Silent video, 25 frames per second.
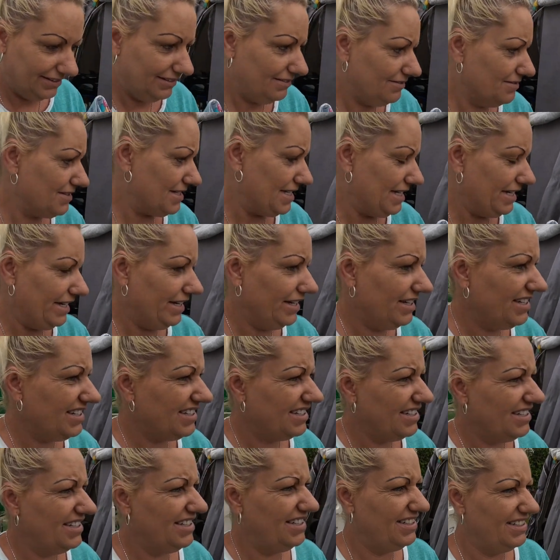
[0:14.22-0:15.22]
oh dear.
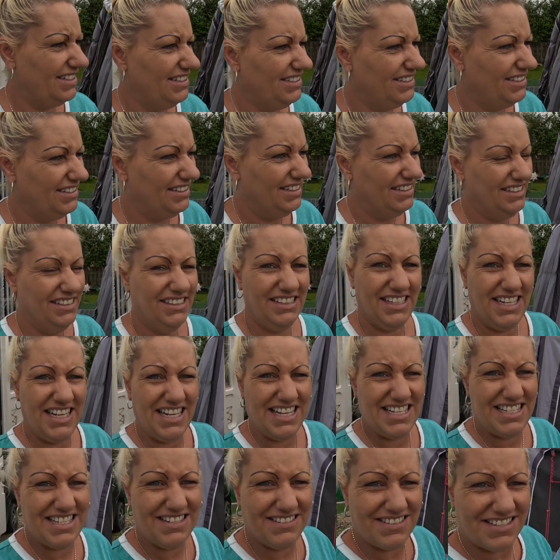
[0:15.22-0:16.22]

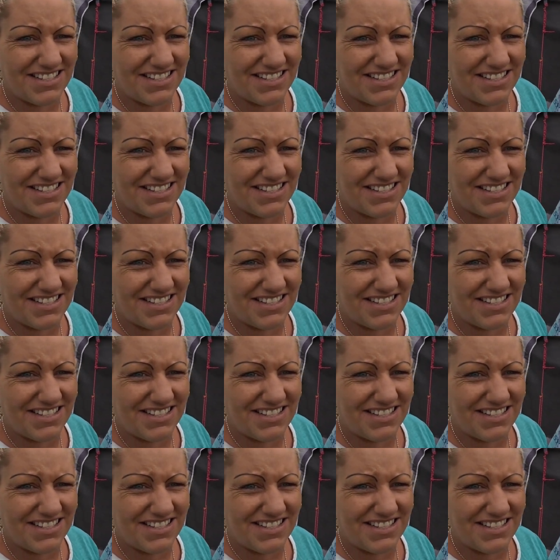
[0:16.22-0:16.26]
Yeah, not